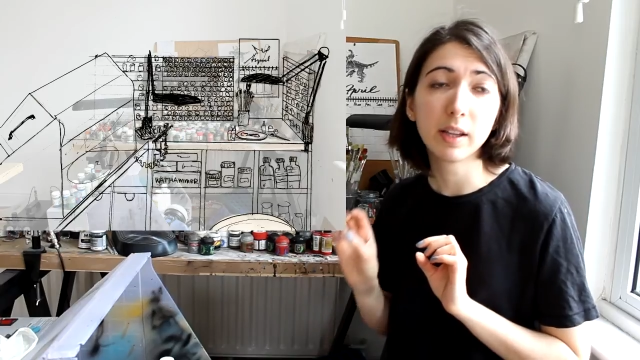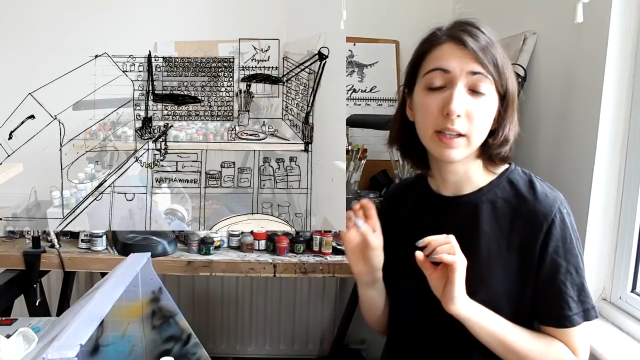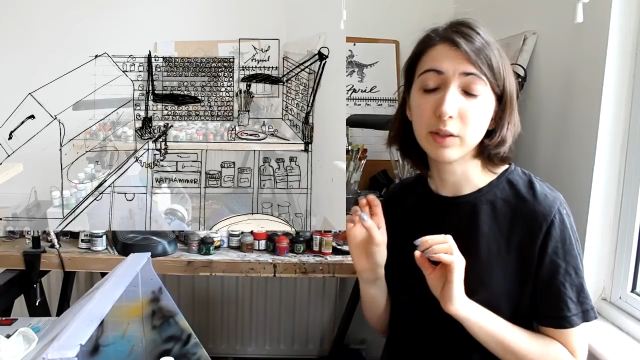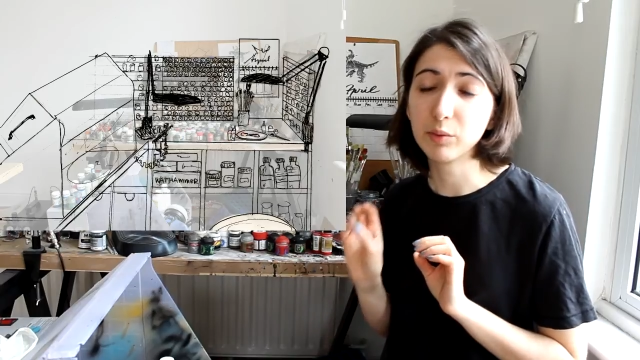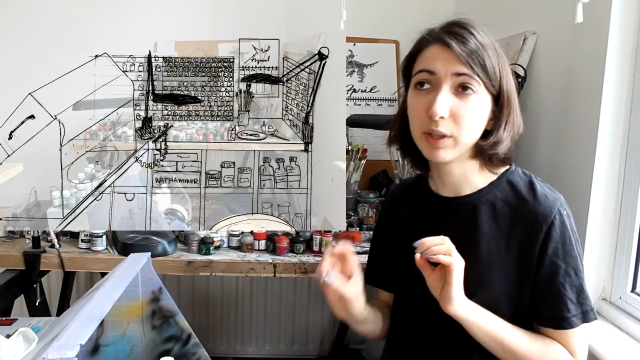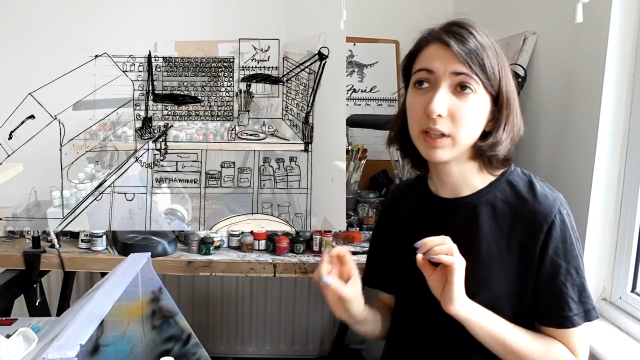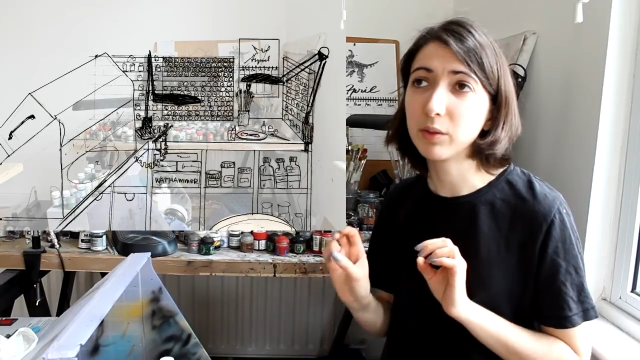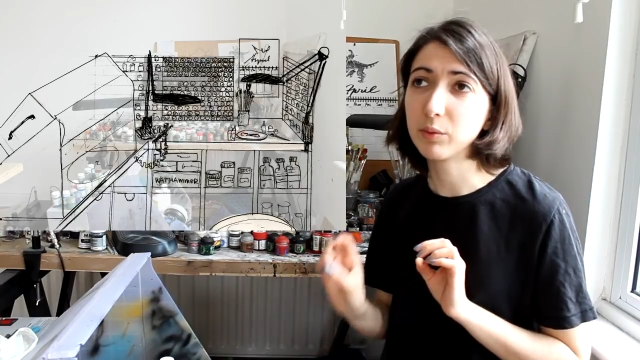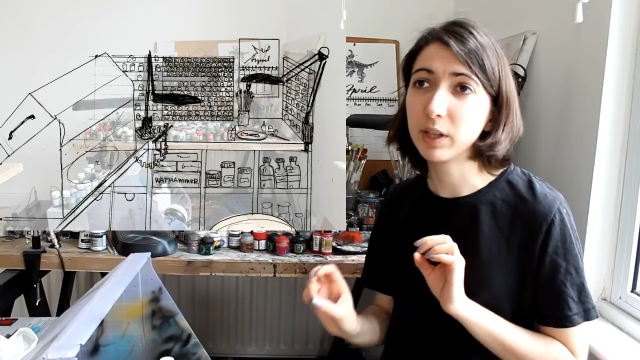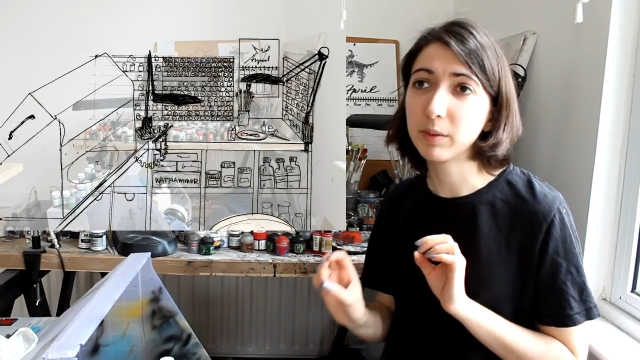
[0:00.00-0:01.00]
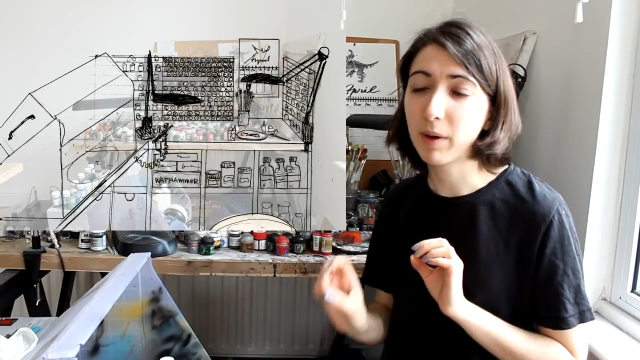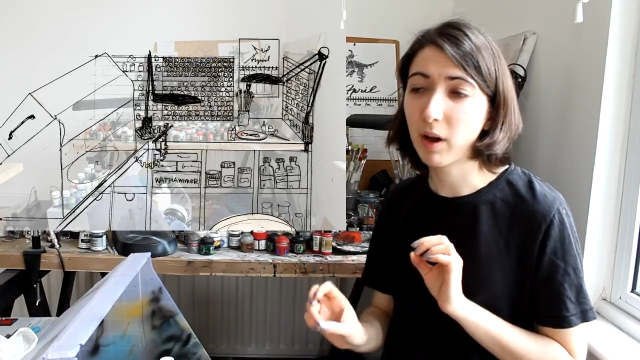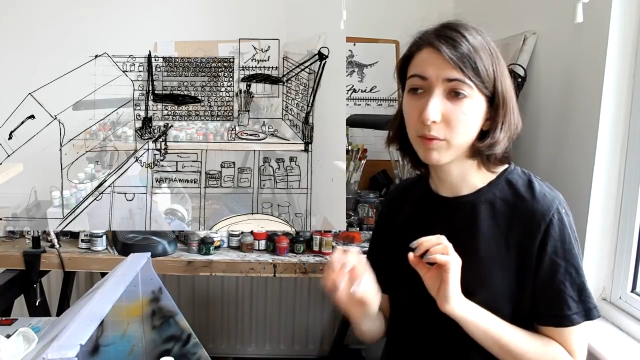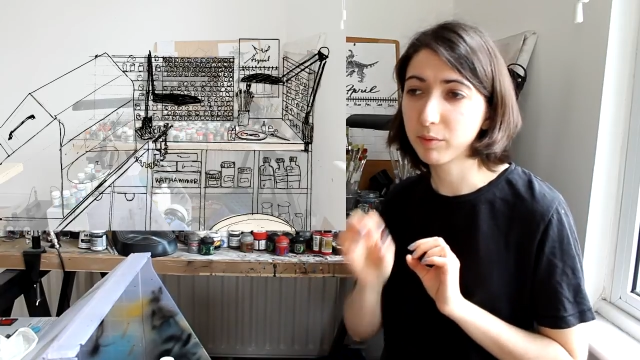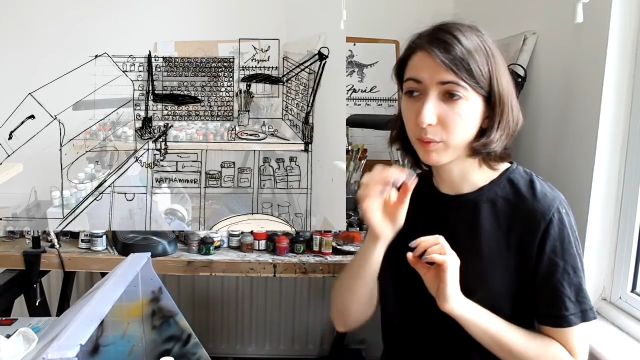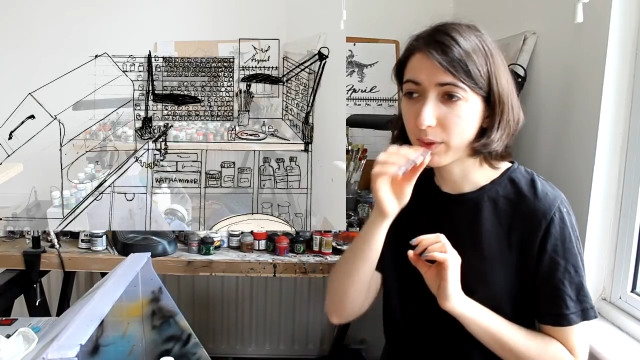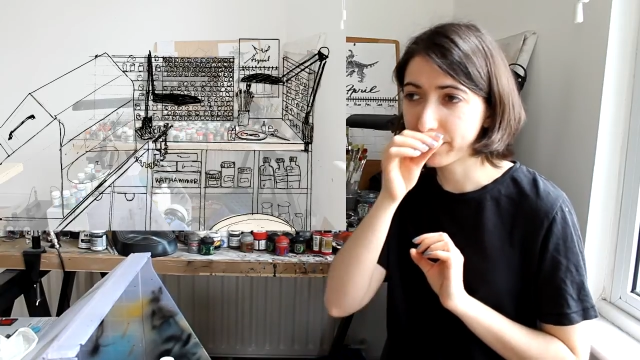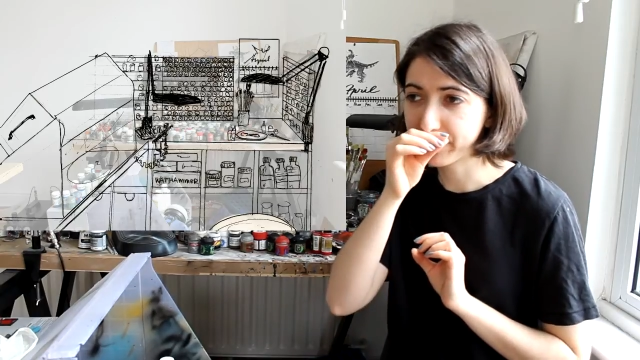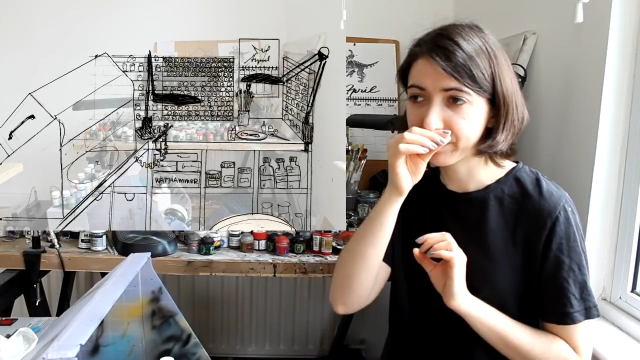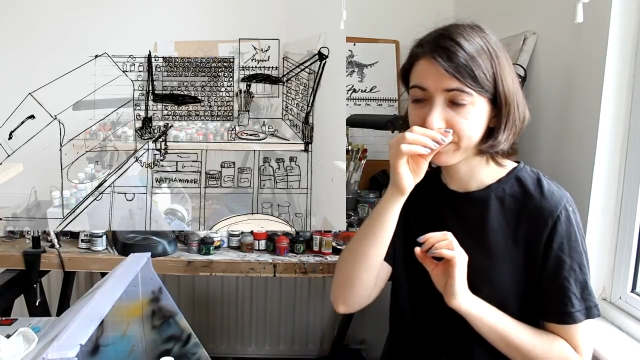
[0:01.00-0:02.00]
like a really powerful
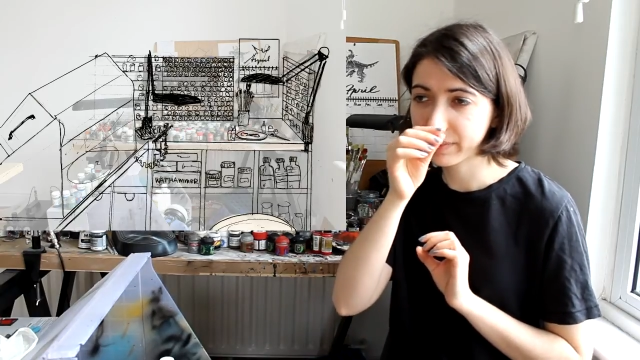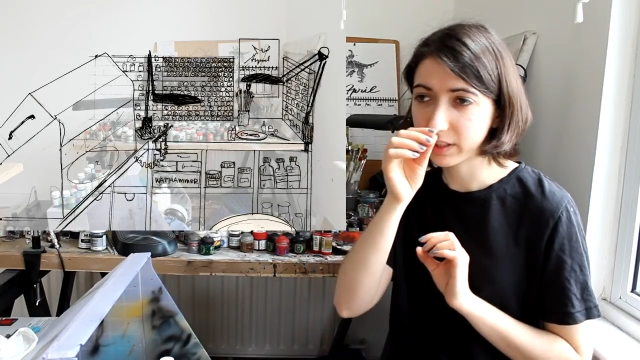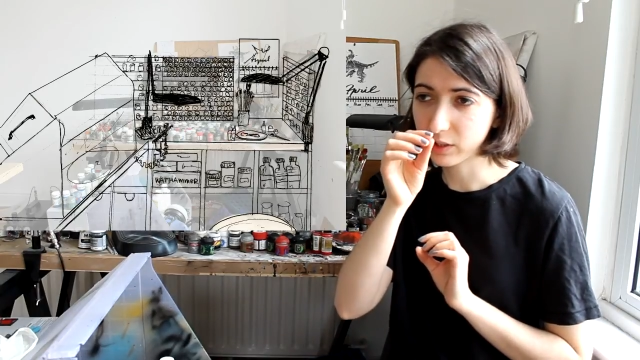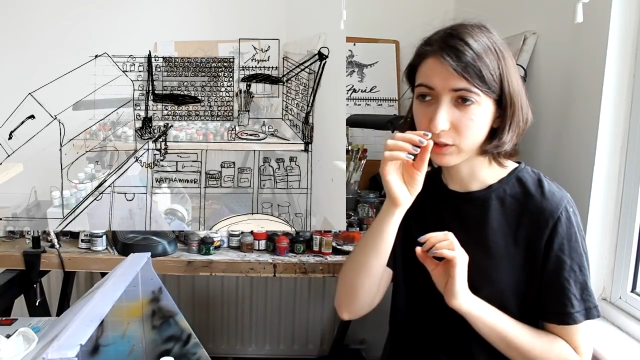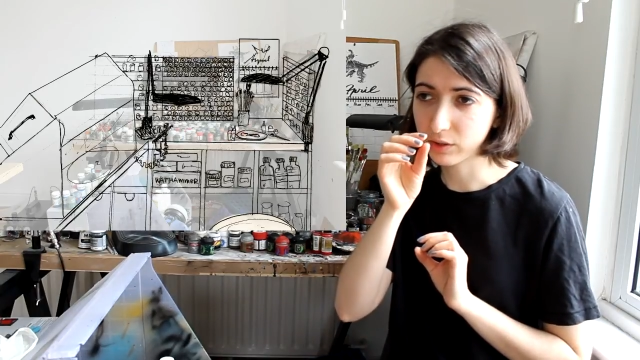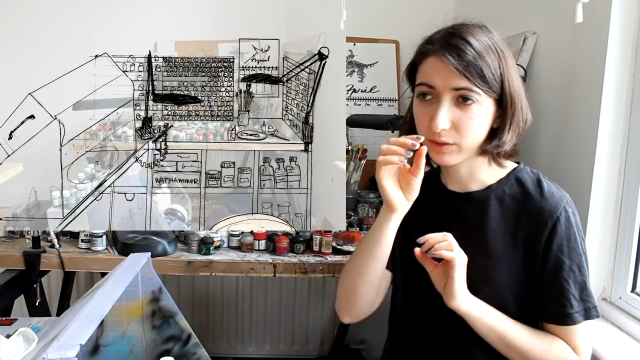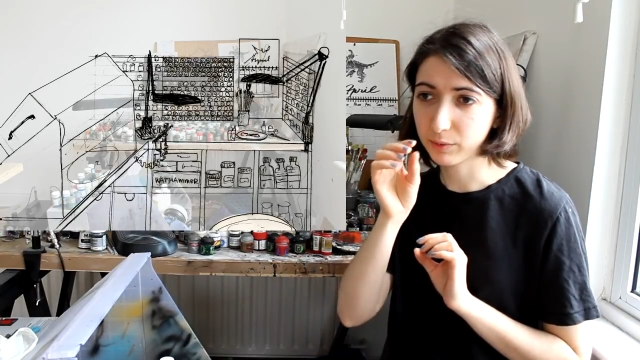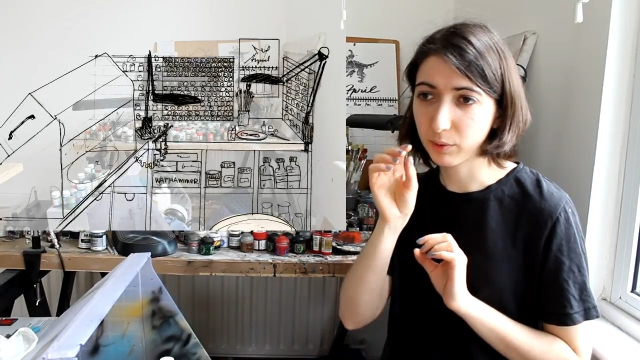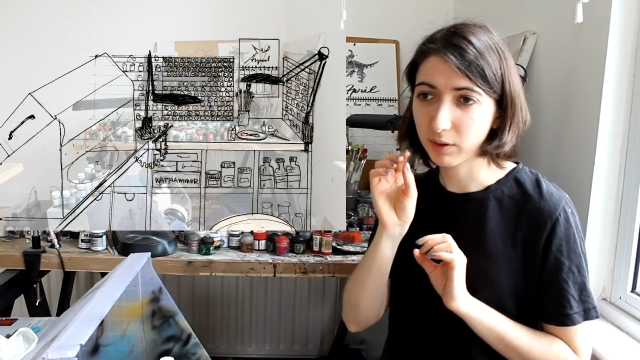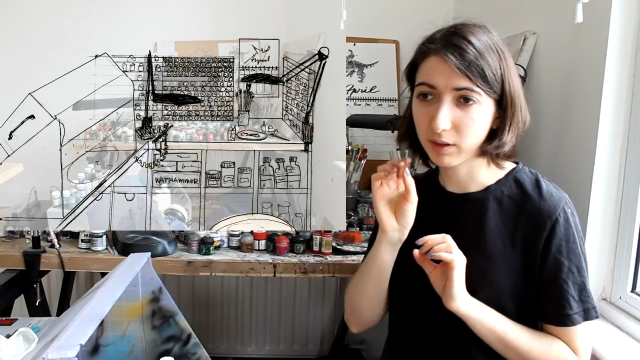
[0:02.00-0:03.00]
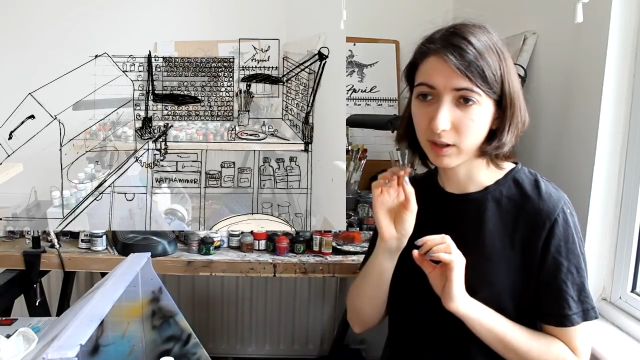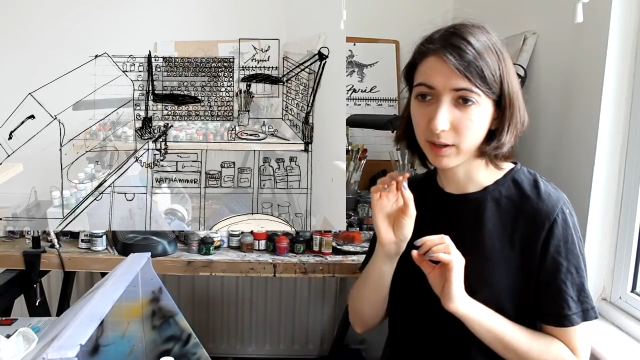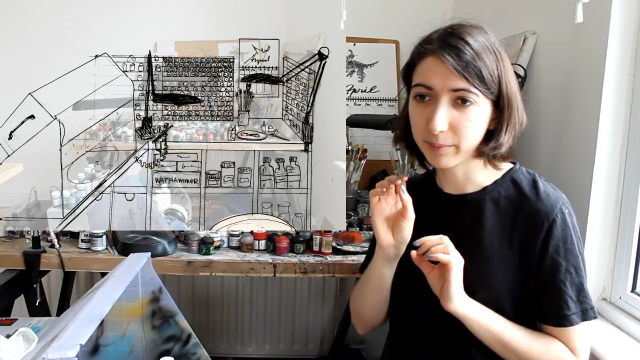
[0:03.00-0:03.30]
one, just for